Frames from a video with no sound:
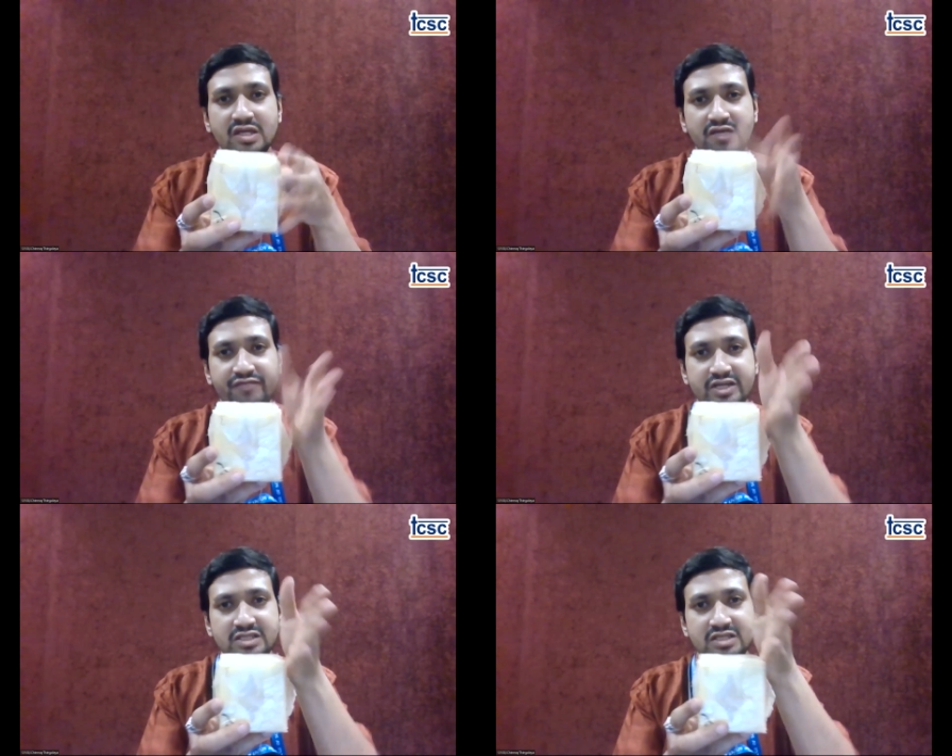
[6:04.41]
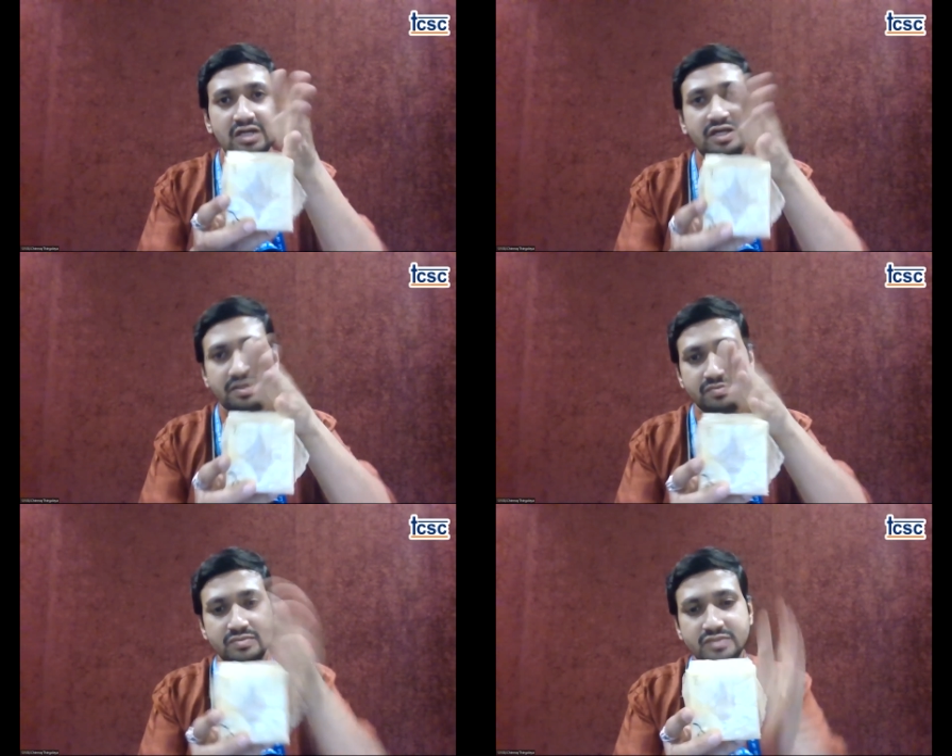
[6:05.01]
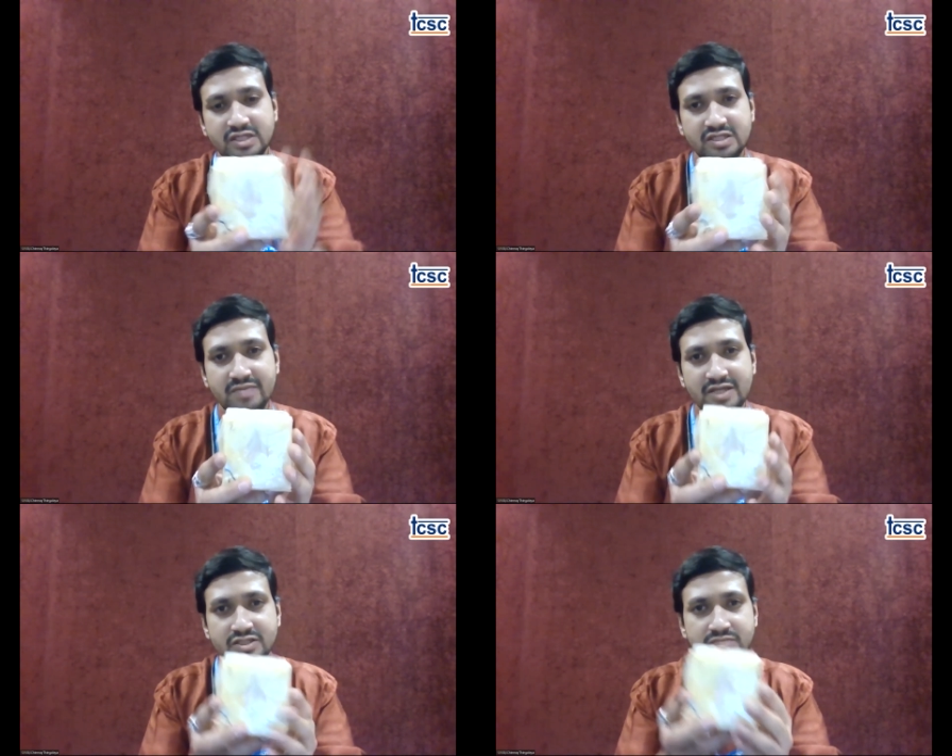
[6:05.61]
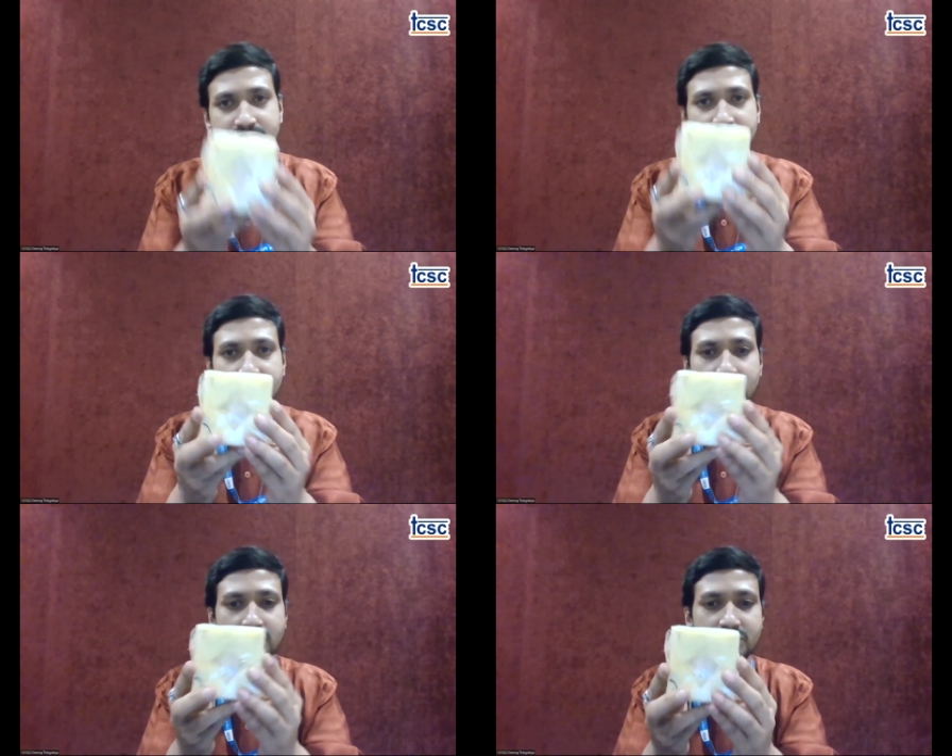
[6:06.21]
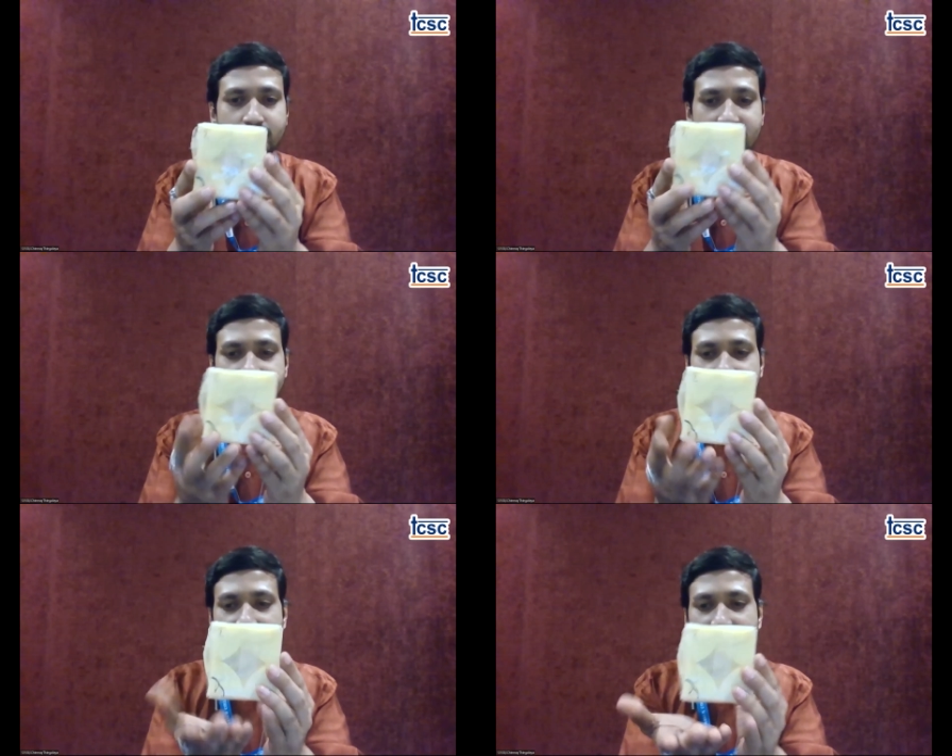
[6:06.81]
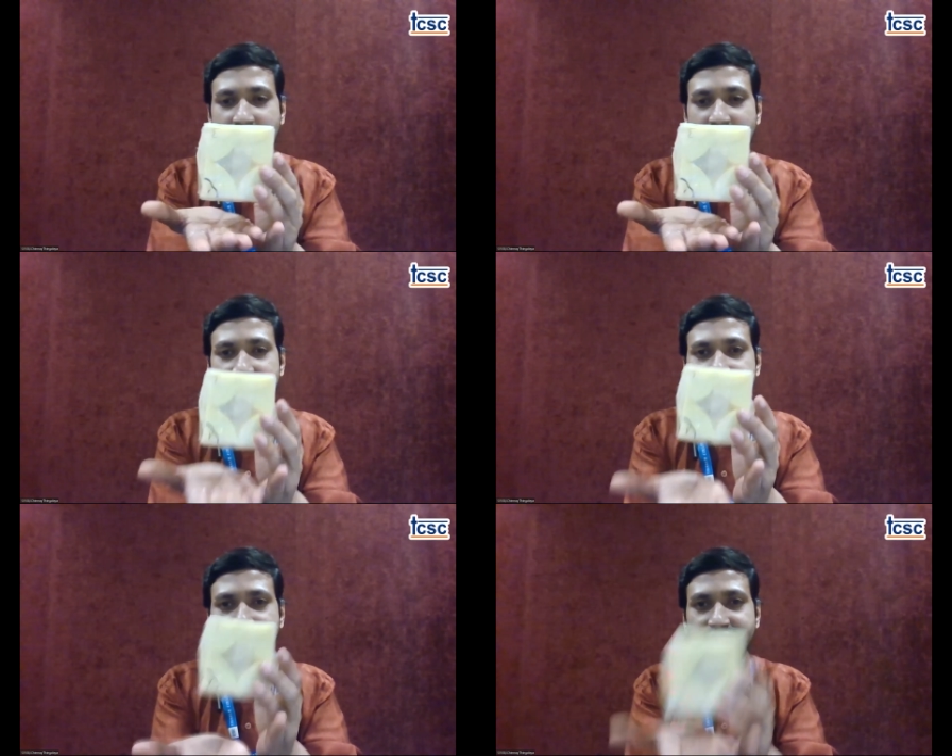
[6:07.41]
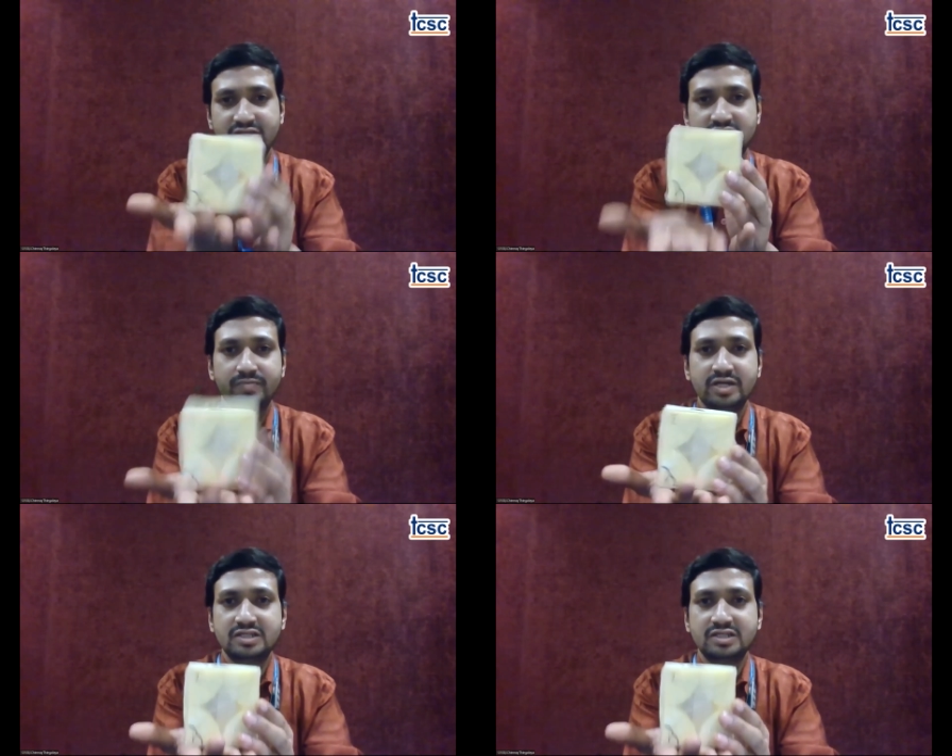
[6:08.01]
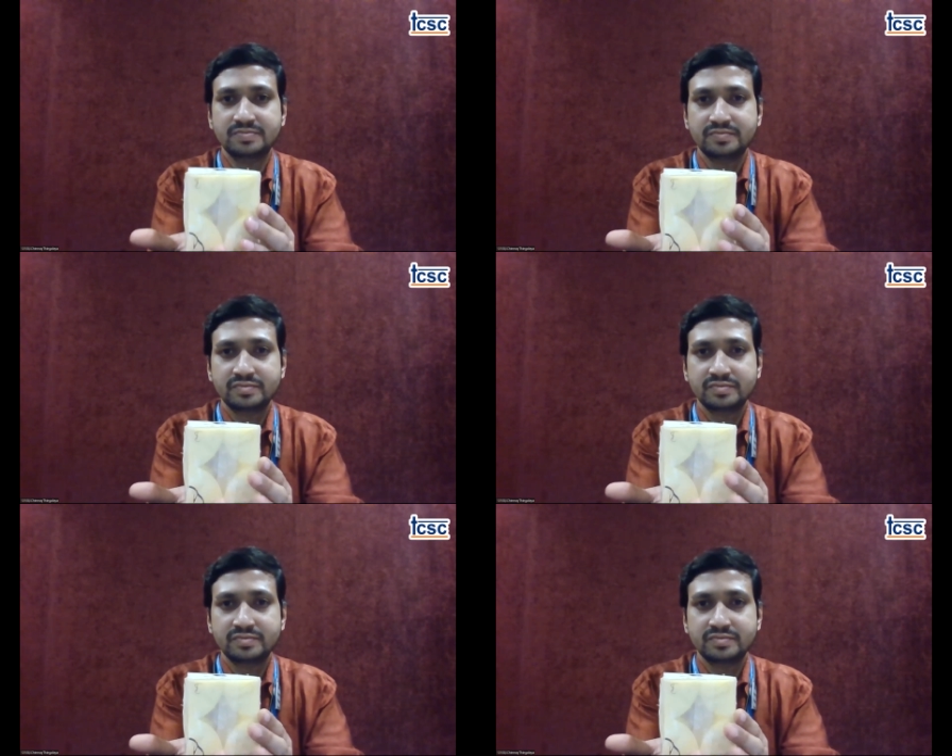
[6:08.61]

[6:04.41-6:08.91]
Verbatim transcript: If it is tilting, just imagine your unit cell has fixed base,